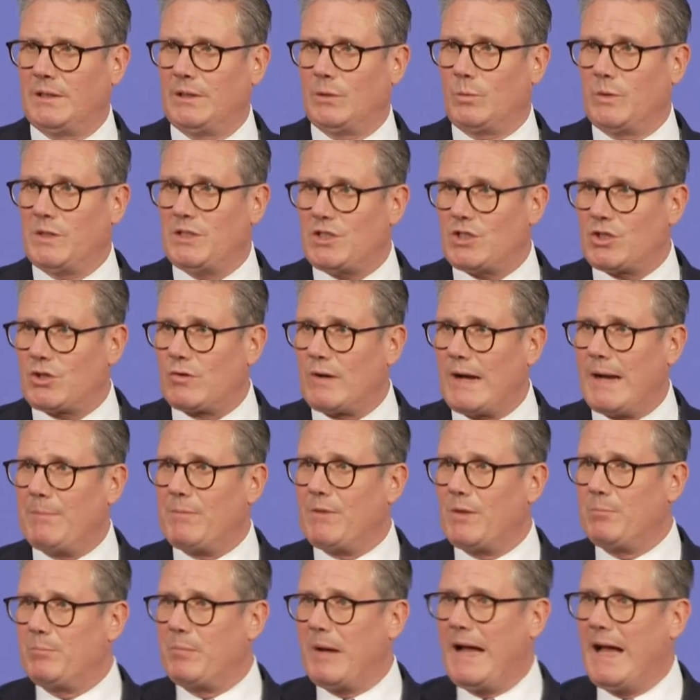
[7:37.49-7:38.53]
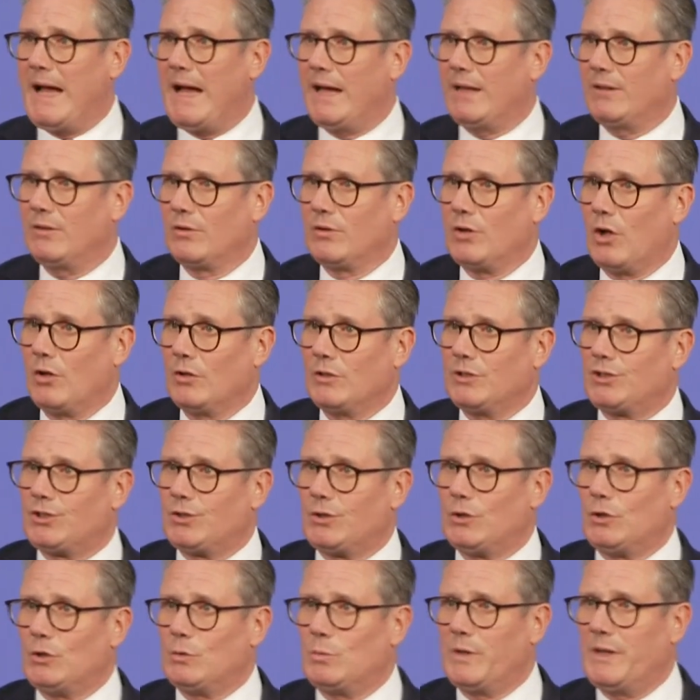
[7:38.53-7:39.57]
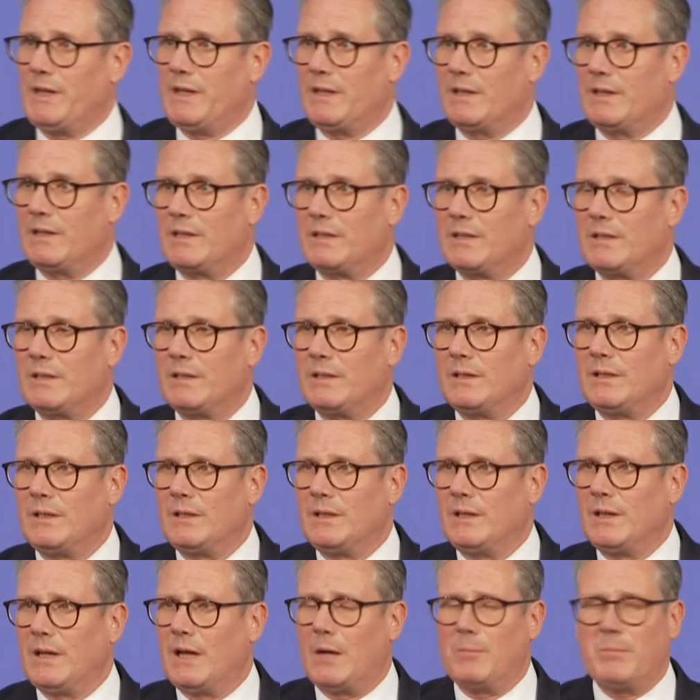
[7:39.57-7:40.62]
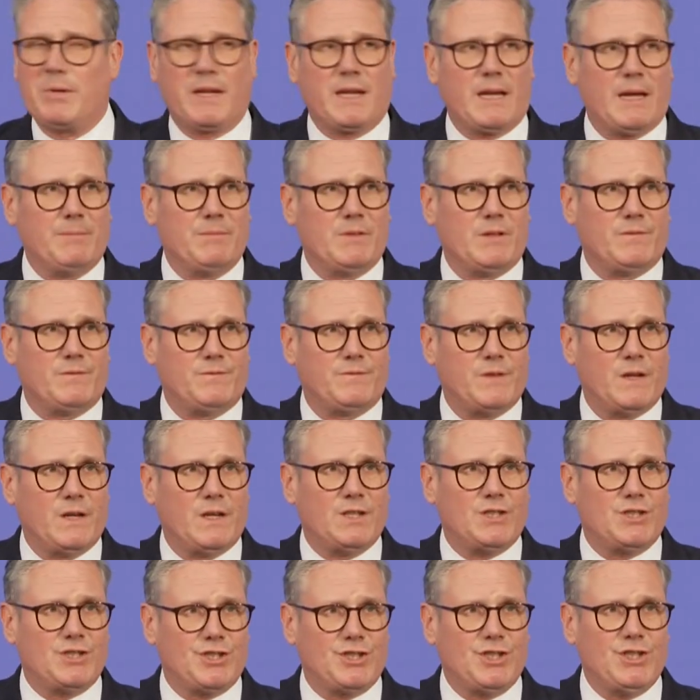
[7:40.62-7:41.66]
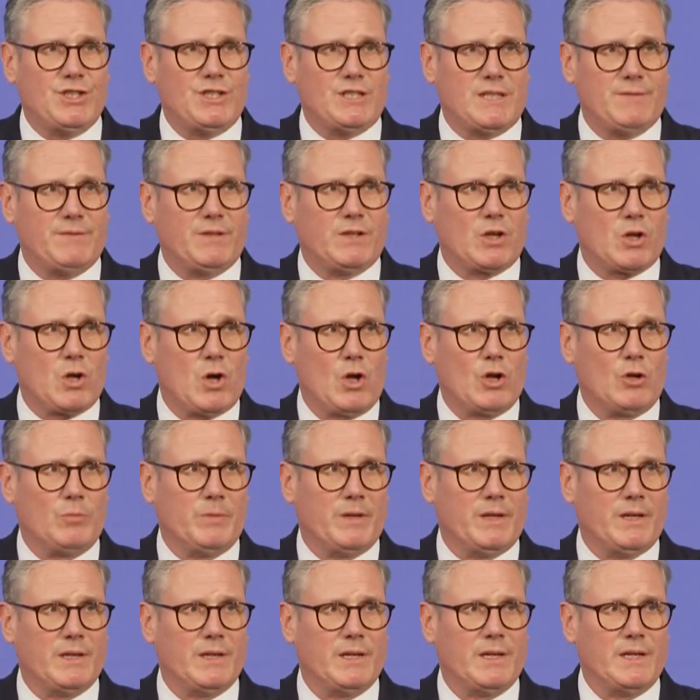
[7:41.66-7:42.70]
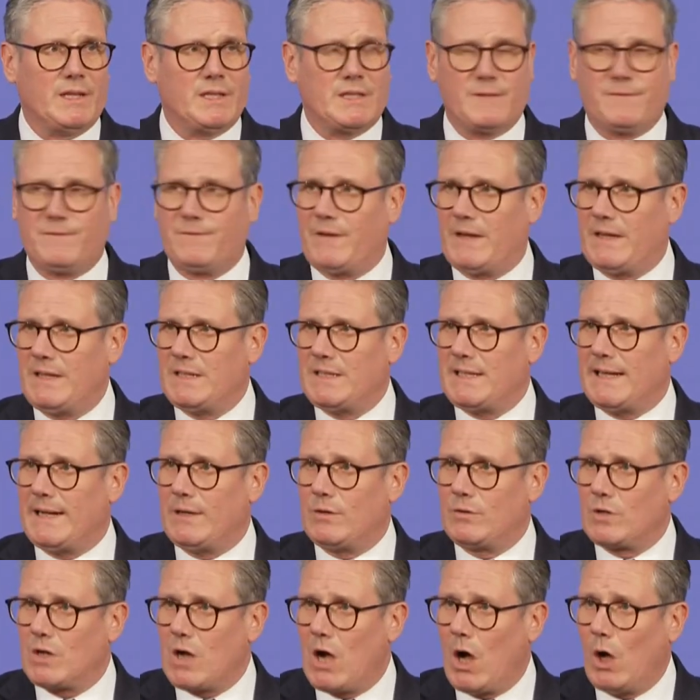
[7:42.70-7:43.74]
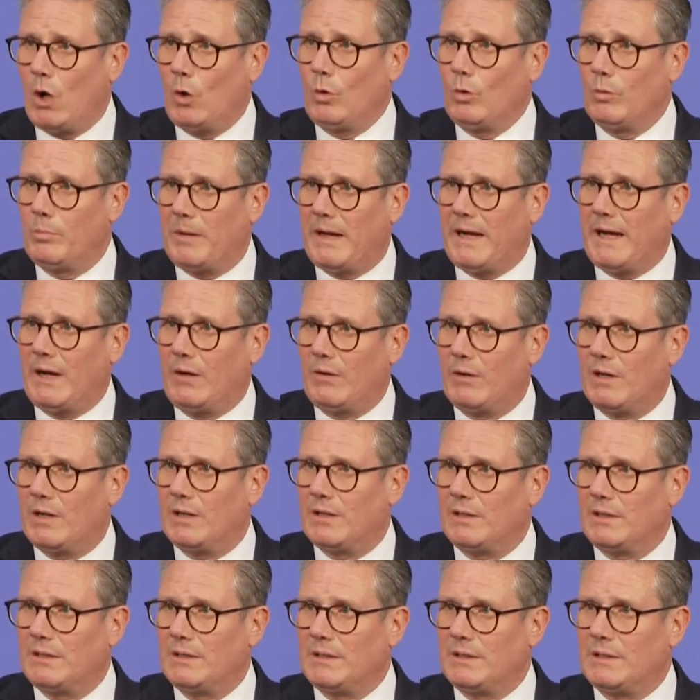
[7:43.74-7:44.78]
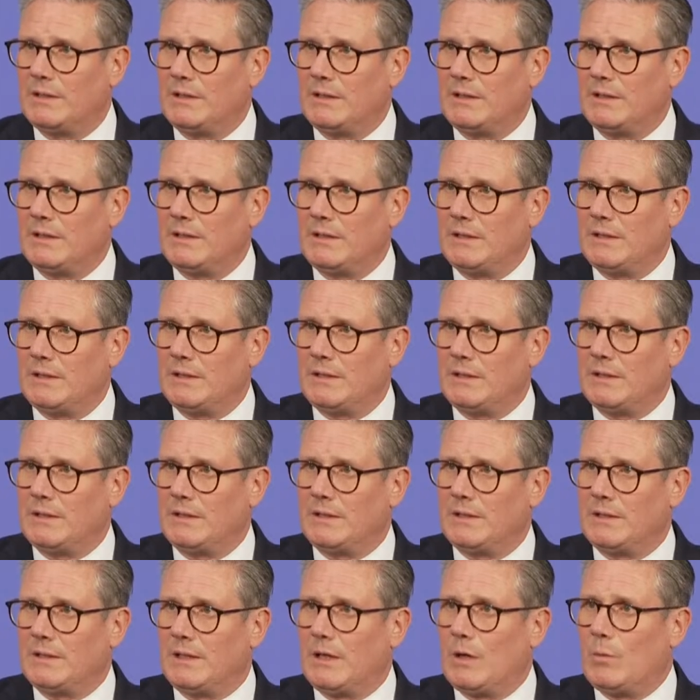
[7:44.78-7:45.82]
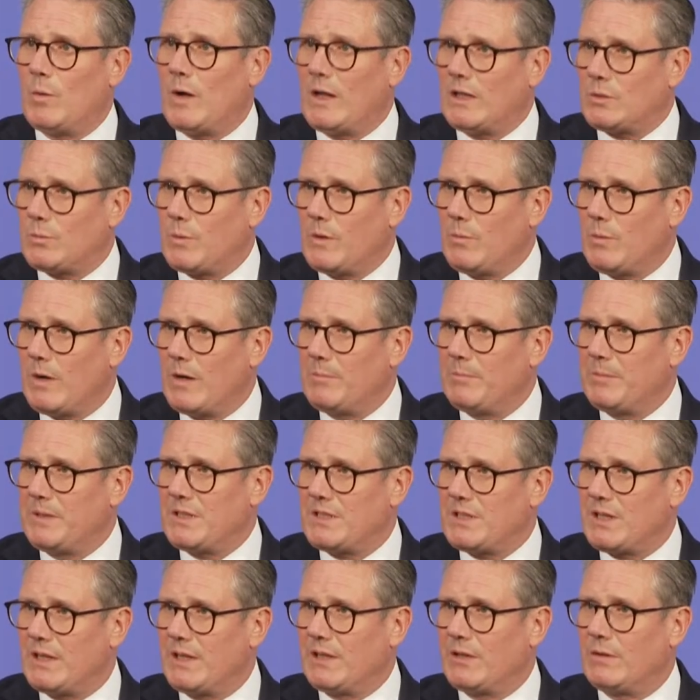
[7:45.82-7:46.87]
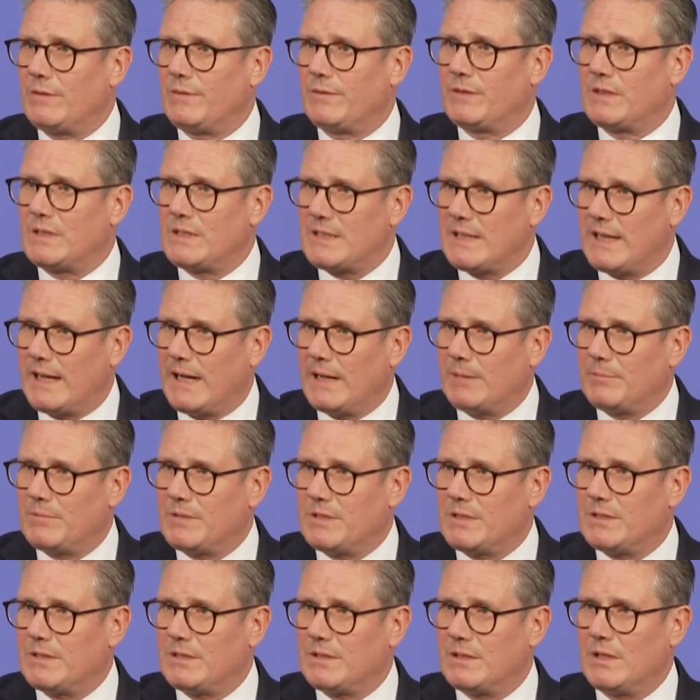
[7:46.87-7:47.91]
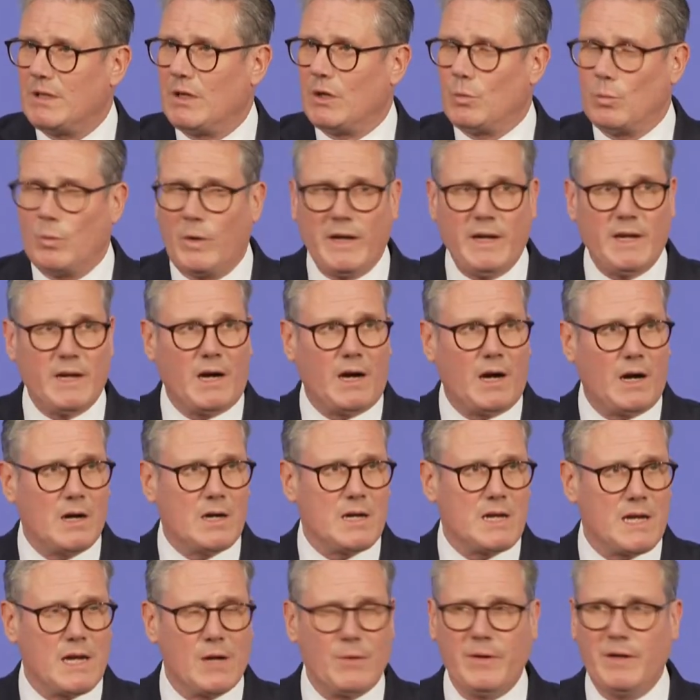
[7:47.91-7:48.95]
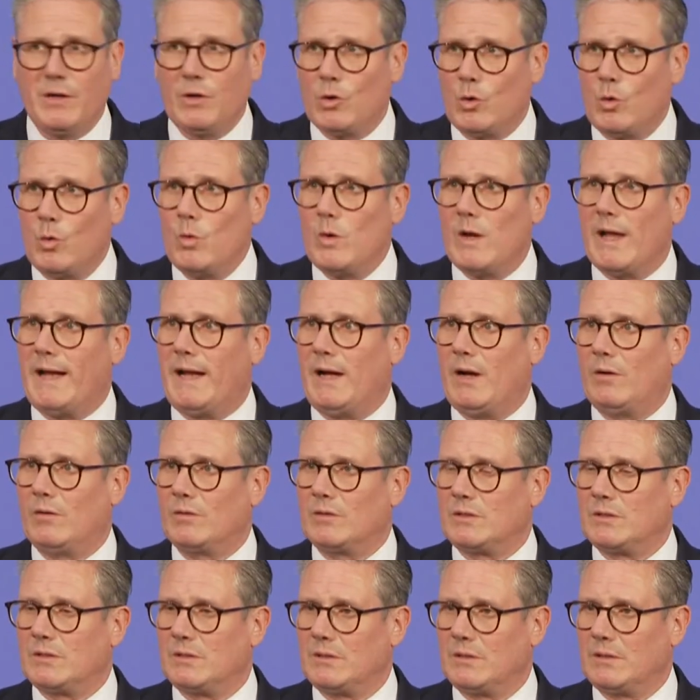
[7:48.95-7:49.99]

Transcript: We scrapped the ban on onshore wind and became the first G7 economy to phase out coal power. And whilst we won't be turning off the taps, we are going all out